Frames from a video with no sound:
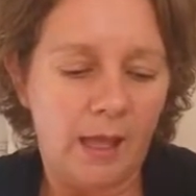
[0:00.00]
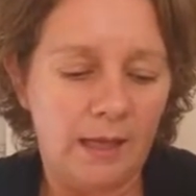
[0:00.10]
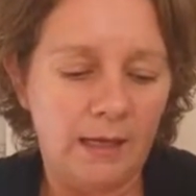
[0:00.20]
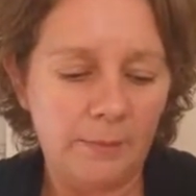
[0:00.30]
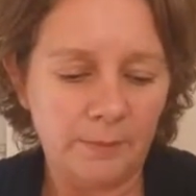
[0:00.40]

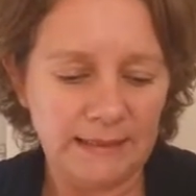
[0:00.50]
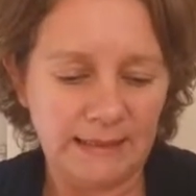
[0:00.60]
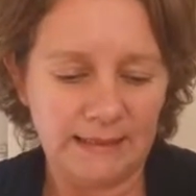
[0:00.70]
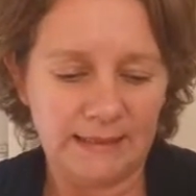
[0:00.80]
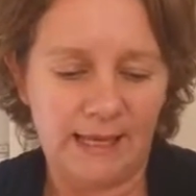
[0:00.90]
Number
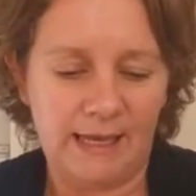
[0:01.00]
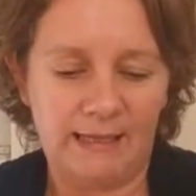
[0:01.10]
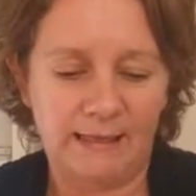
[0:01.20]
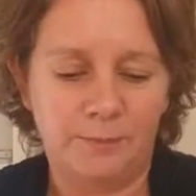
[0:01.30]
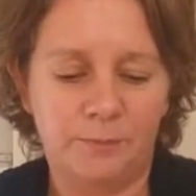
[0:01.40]

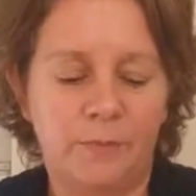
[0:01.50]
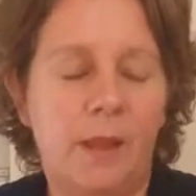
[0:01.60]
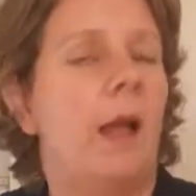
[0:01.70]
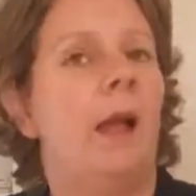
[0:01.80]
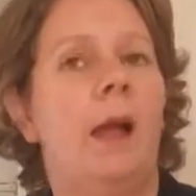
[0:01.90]
sixteen,
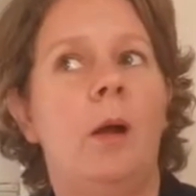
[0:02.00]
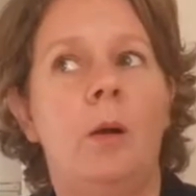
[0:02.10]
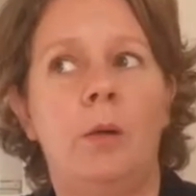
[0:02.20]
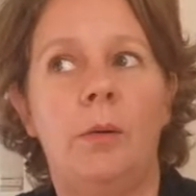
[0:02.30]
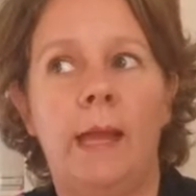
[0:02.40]

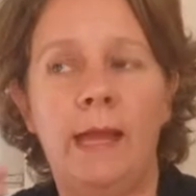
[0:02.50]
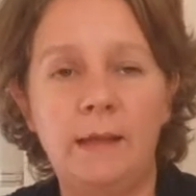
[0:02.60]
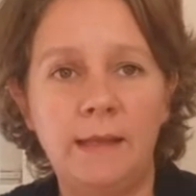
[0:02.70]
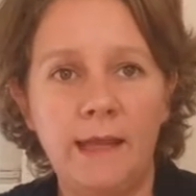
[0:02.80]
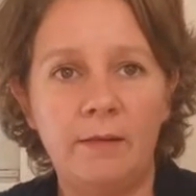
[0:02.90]
in the